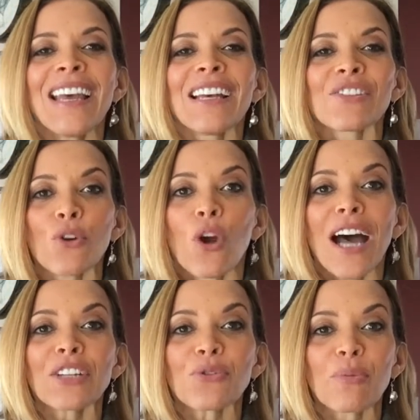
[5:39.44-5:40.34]
So
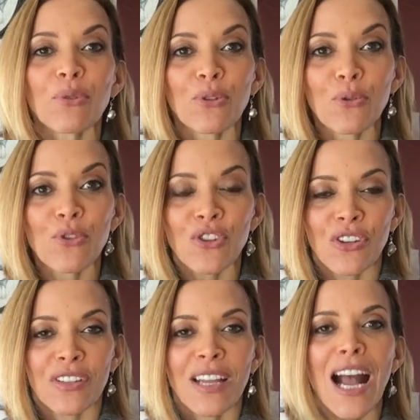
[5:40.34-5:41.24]

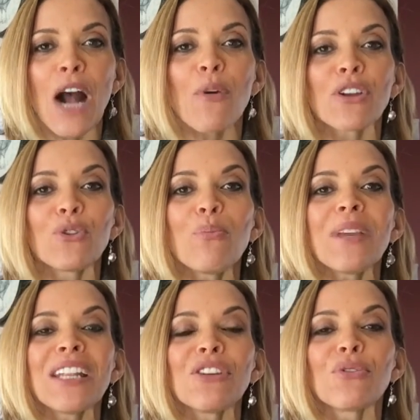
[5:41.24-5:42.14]
contribution, how are you
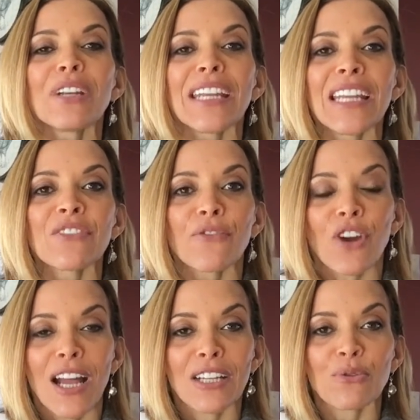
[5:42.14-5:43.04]
meeting your needs for
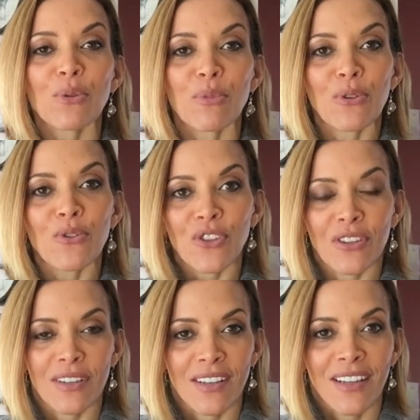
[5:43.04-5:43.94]
contribution?
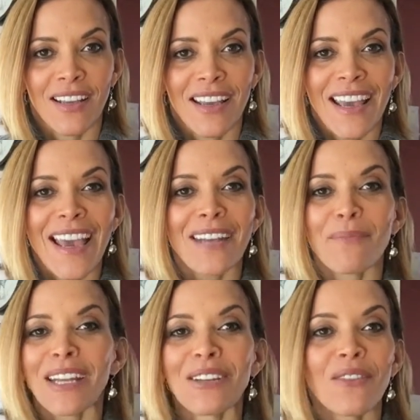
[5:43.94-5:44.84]
And
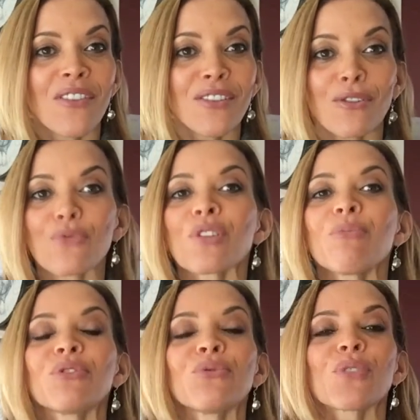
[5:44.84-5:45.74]
many of us
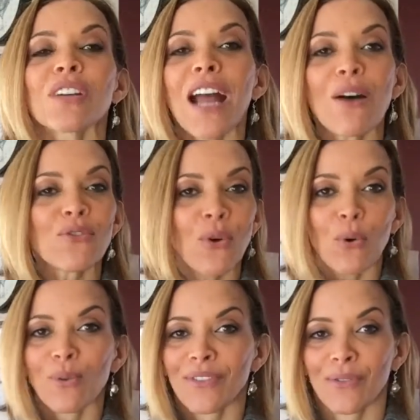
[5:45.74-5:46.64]
contribute to our
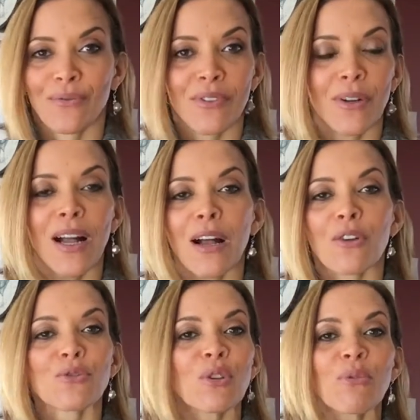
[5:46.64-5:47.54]
household,
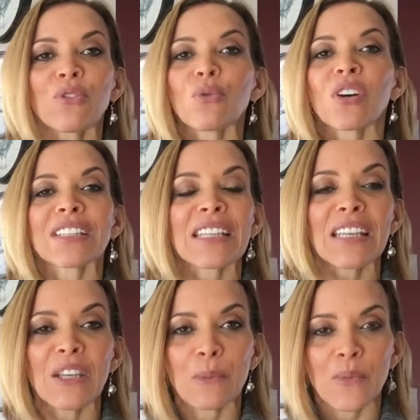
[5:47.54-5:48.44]
contribute to our
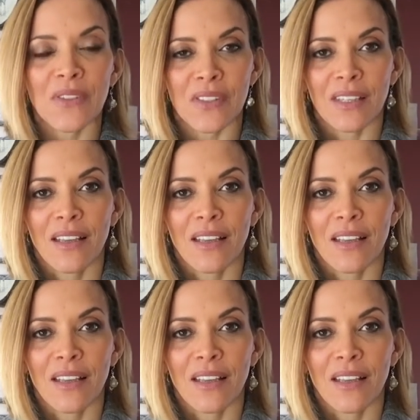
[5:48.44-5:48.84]
teams.